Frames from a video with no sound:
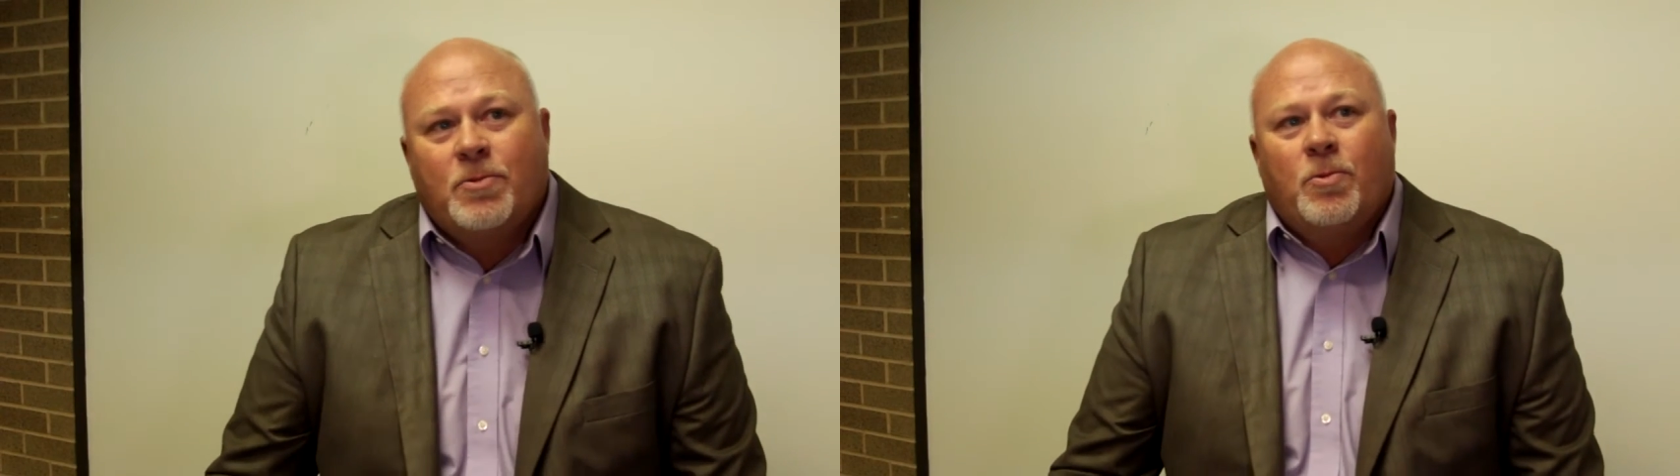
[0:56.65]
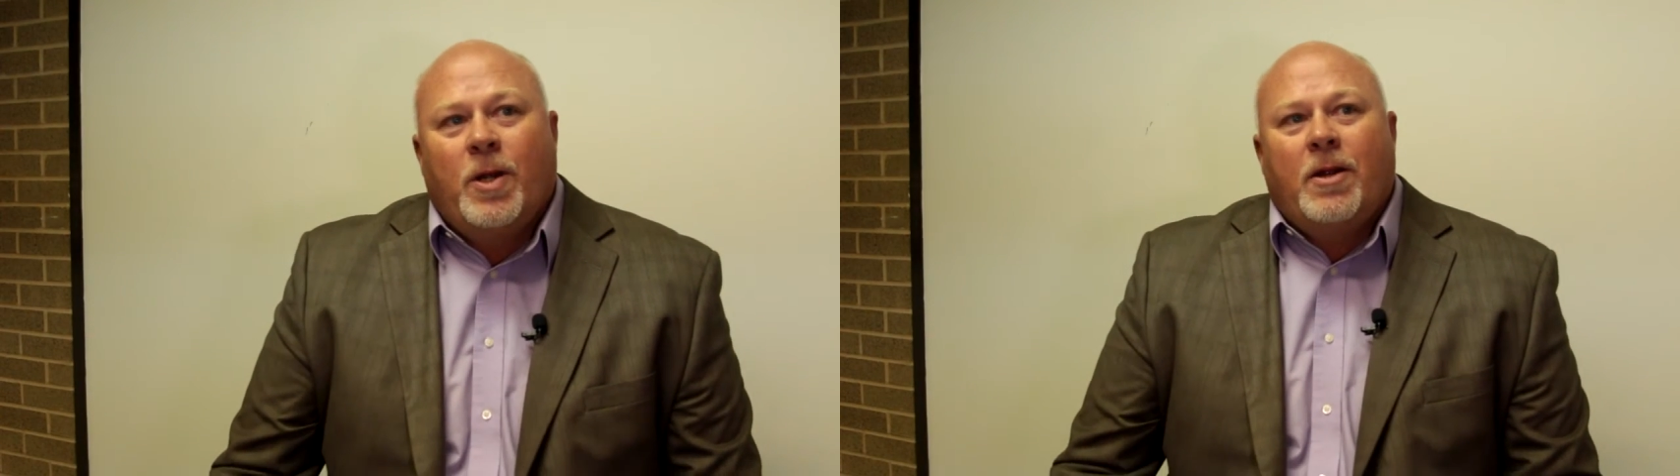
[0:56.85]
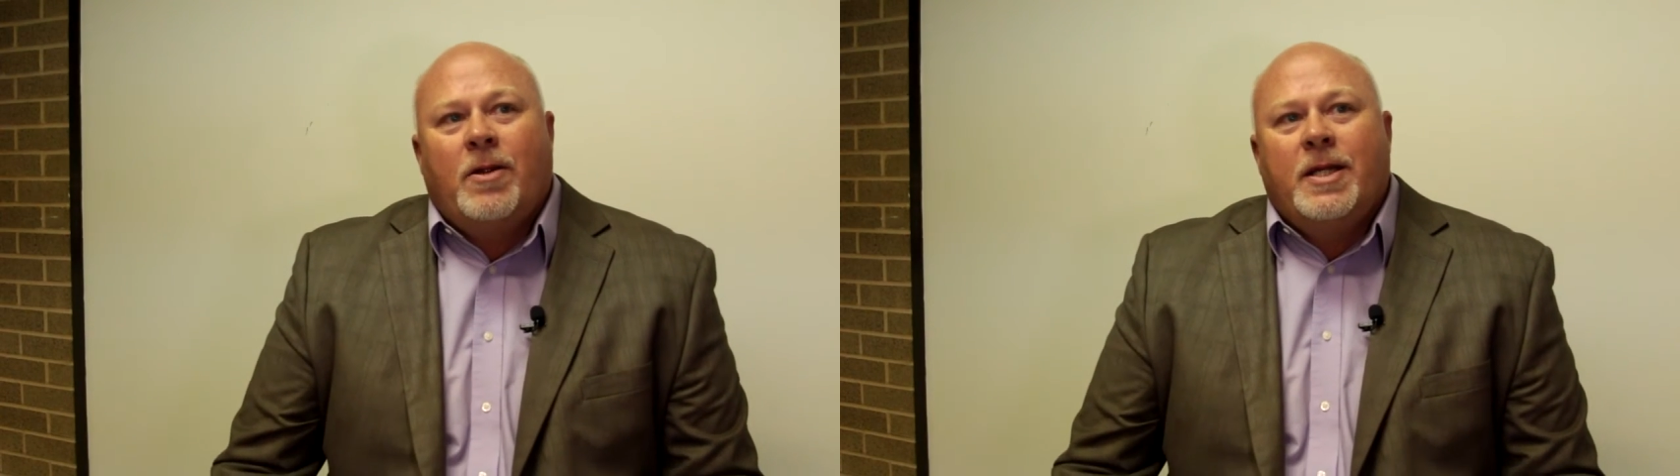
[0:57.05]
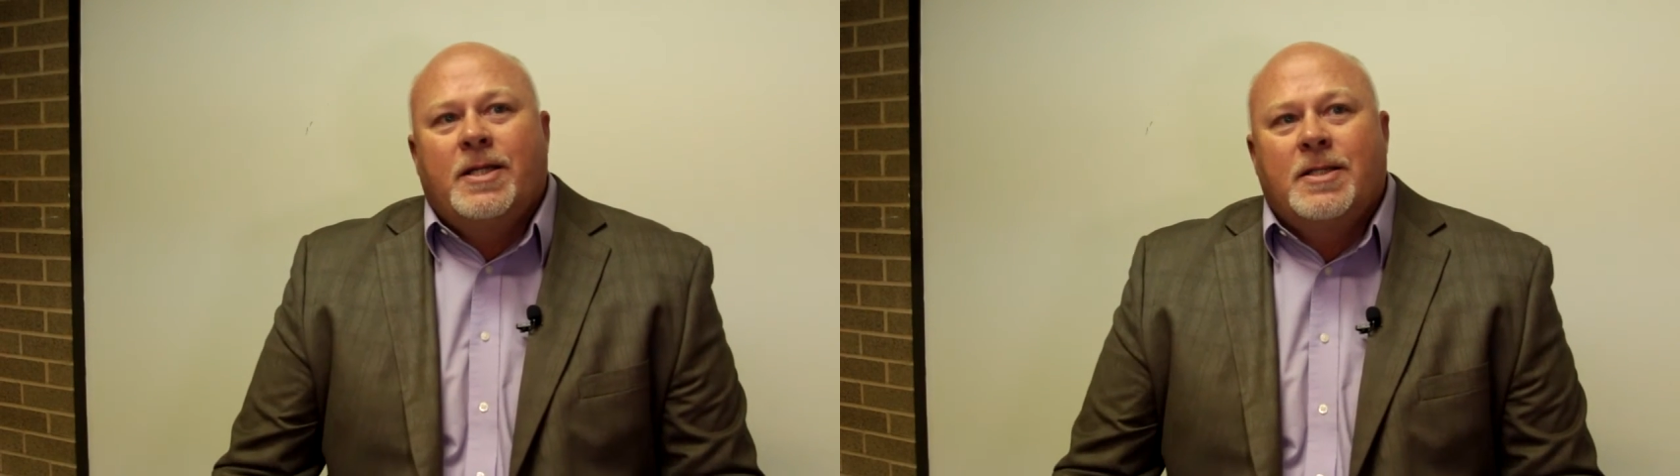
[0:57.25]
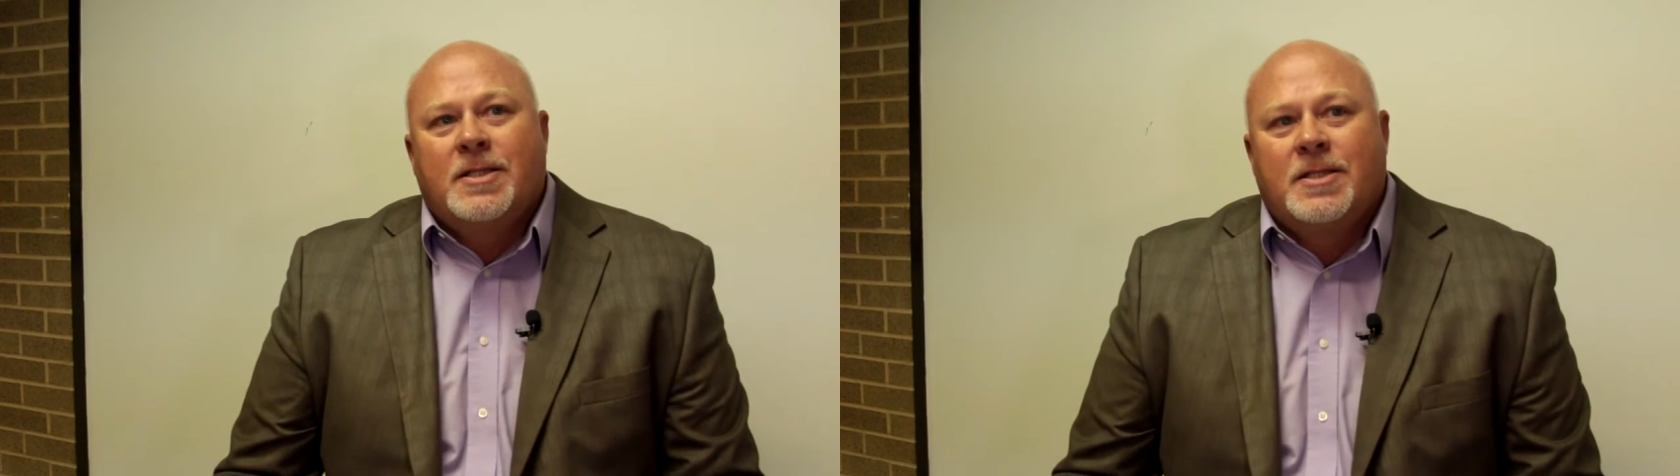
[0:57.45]
where
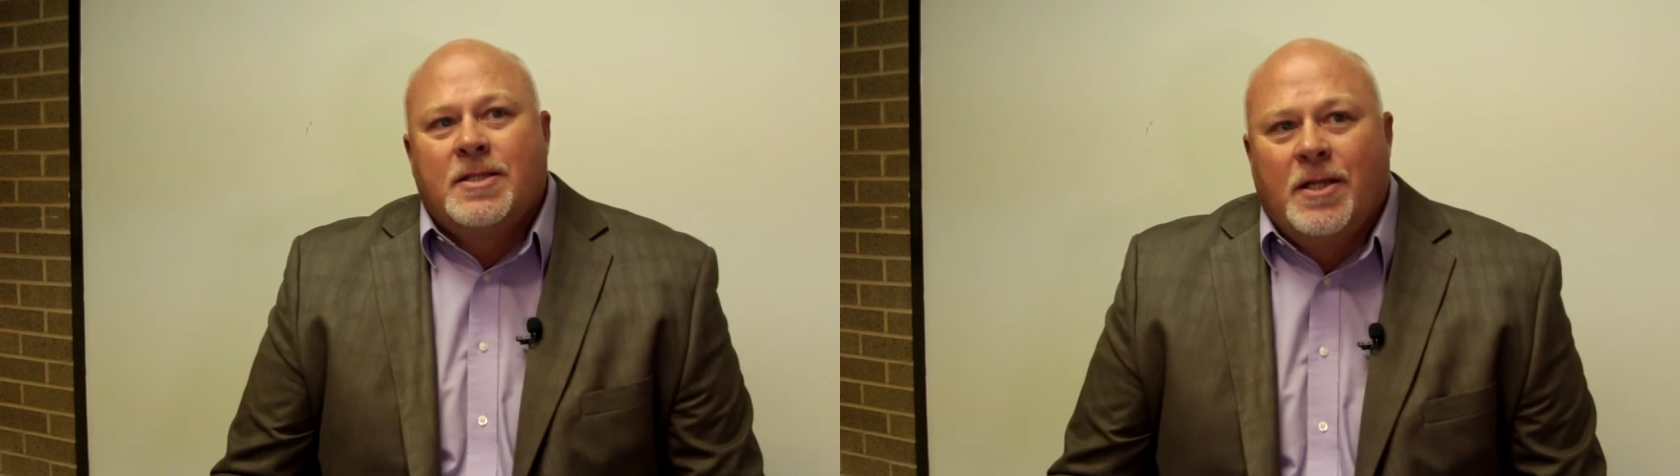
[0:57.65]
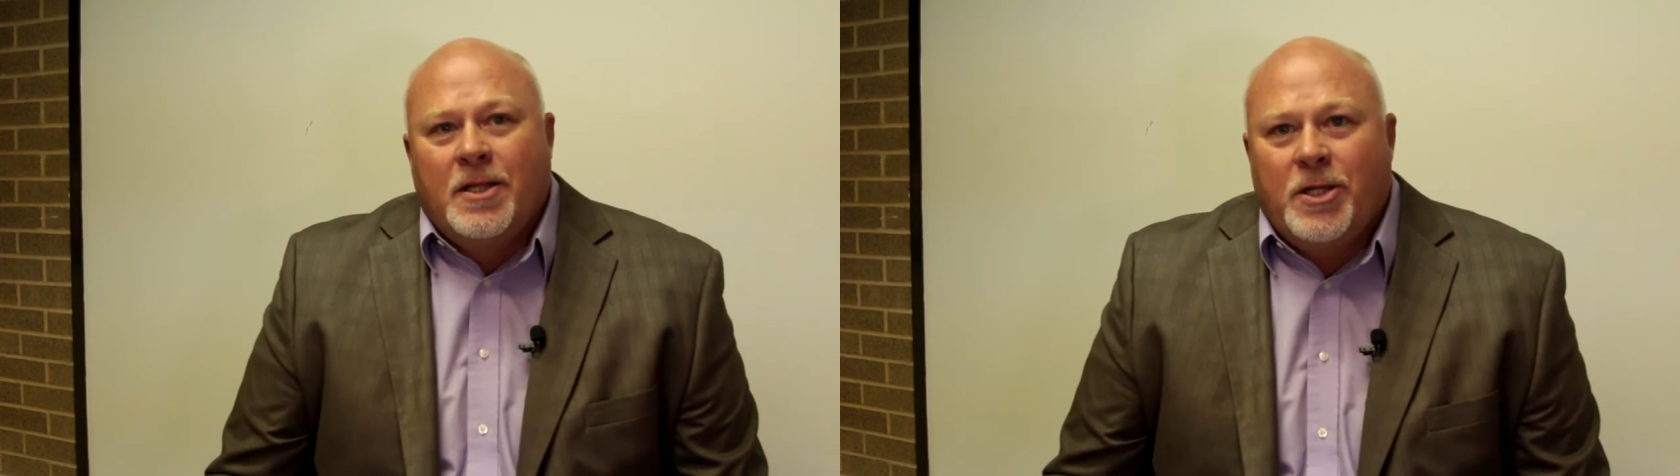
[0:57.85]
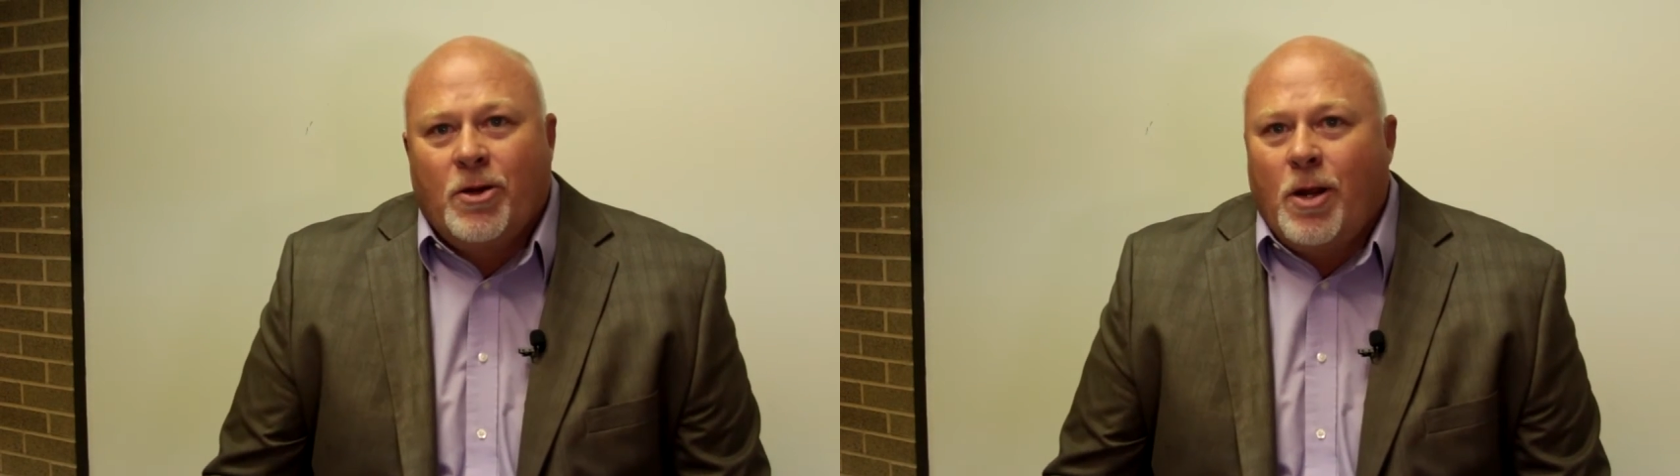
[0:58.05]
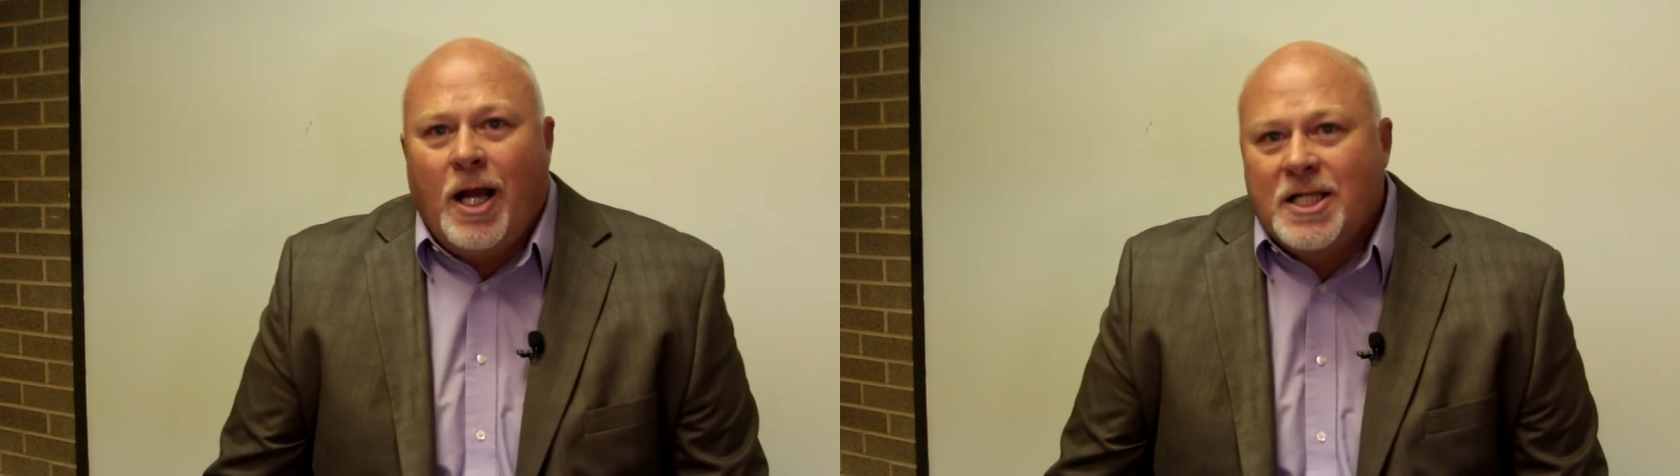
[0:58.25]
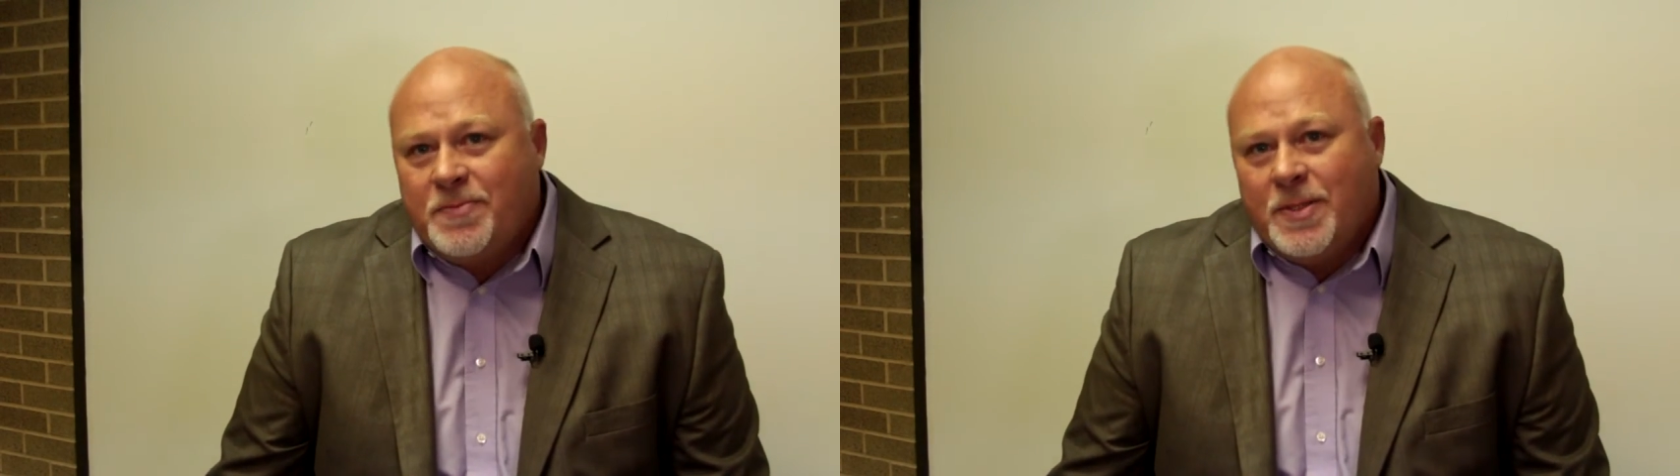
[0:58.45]
is your
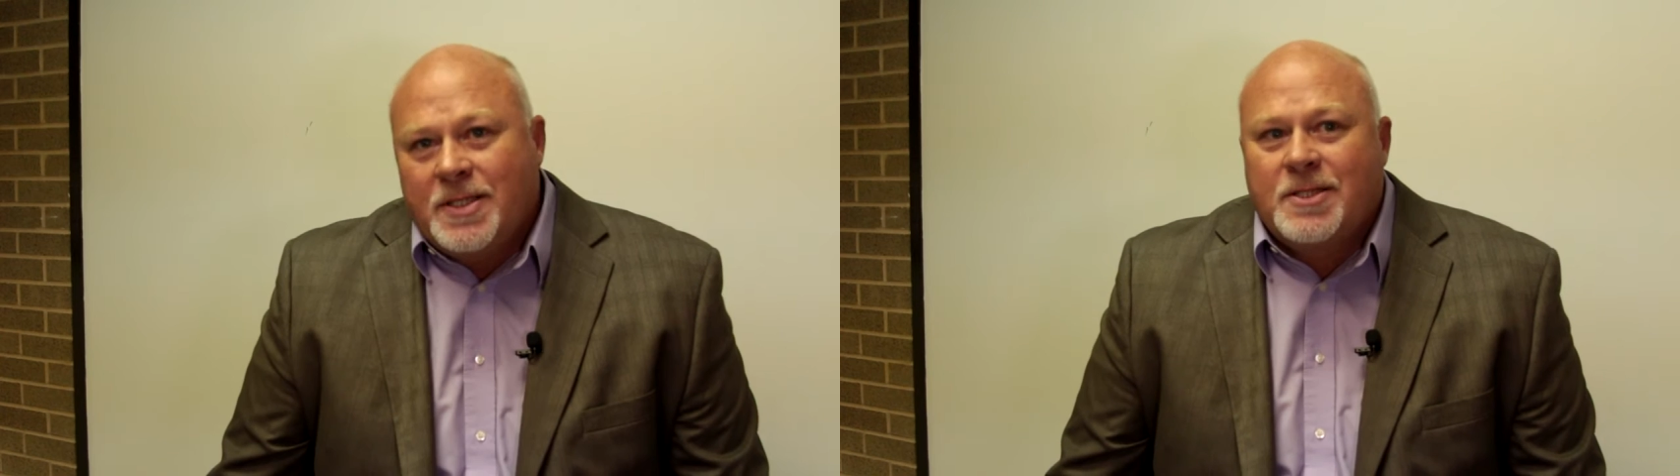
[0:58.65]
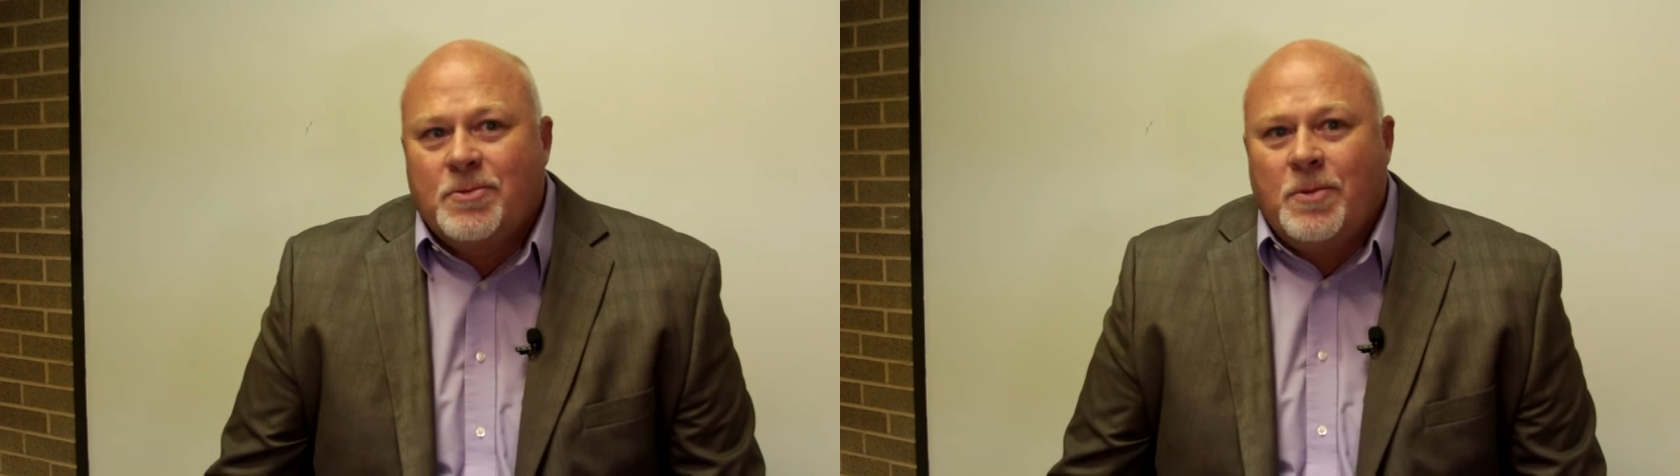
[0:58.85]
hospice?